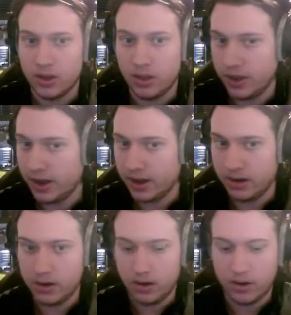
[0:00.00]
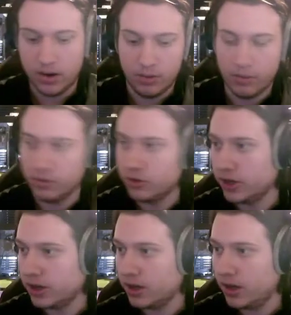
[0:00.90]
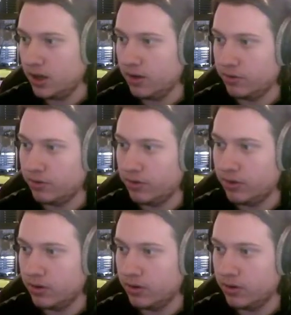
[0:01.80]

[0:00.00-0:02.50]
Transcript: then we want to check if